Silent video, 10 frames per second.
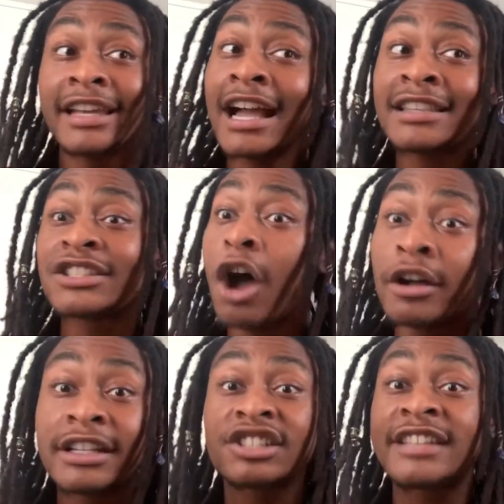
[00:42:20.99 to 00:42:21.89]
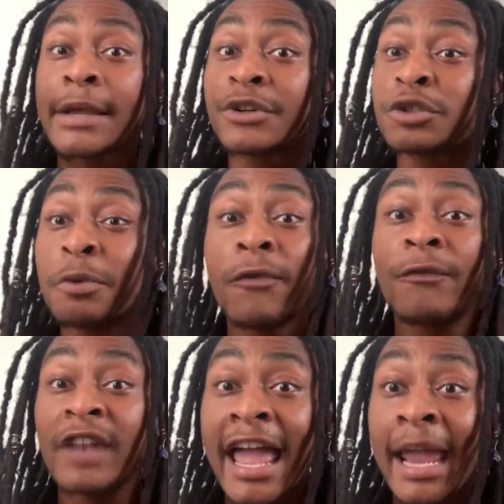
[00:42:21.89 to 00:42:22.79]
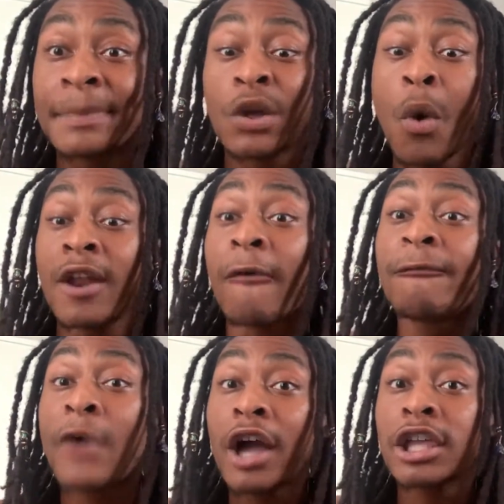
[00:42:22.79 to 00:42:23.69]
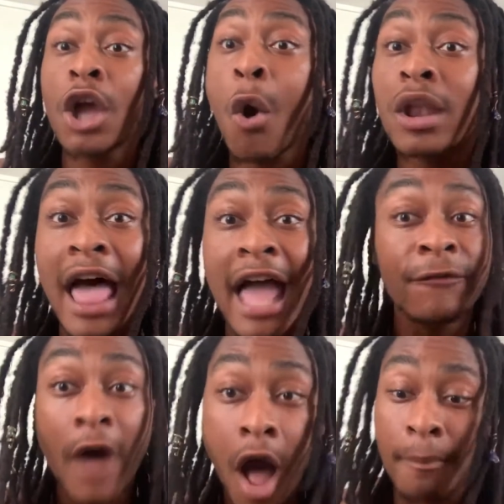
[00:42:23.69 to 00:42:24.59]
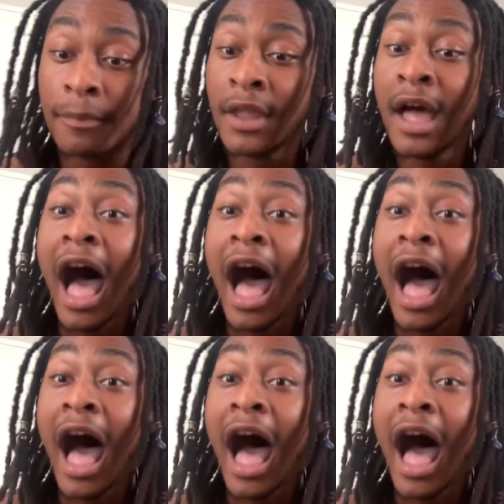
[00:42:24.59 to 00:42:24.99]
They got this unextinguishable flame to want to fuck your life up.